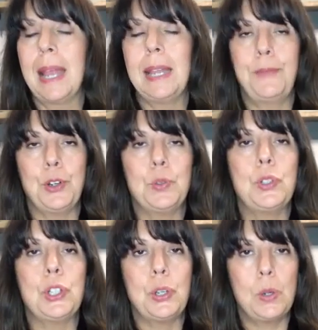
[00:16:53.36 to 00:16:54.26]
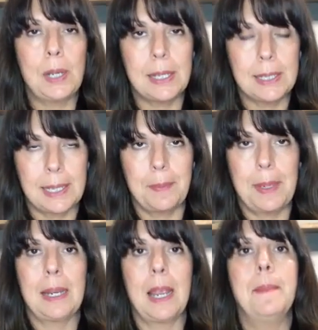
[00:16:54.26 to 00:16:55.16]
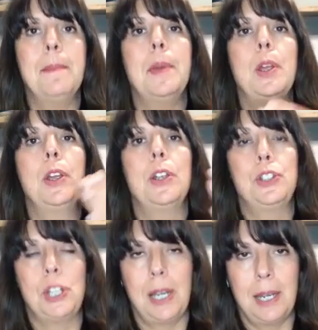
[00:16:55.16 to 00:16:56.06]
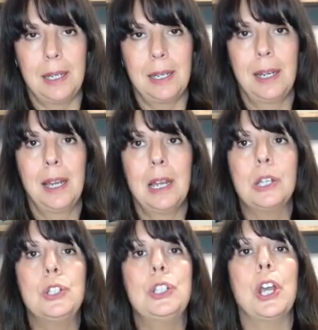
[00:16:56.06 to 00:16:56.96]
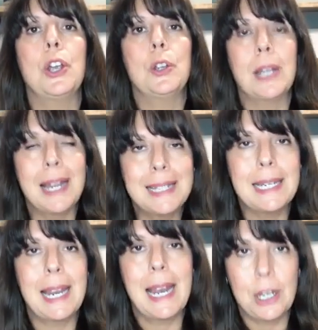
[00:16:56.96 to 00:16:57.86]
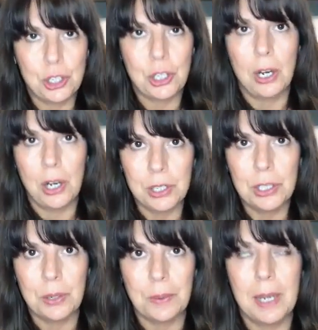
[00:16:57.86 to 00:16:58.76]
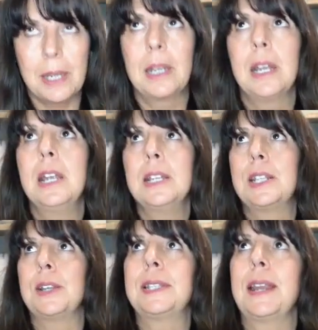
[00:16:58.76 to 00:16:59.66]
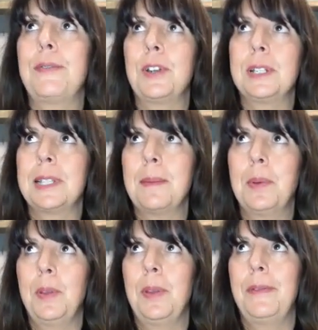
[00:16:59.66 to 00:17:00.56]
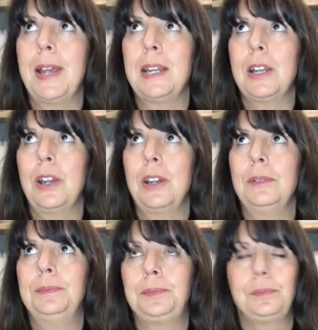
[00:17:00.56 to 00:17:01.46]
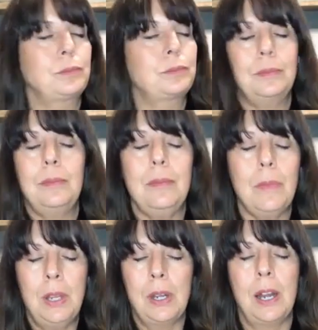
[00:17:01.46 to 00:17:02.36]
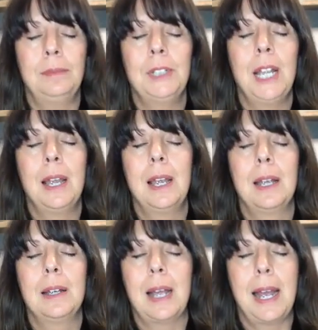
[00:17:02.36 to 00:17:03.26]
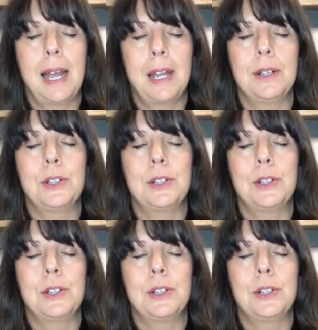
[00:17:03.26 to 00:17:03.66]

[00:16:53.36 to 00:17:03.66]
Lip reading: if you do get something emerging, don't attach onto it. So say, for example, if I go, you know, heart,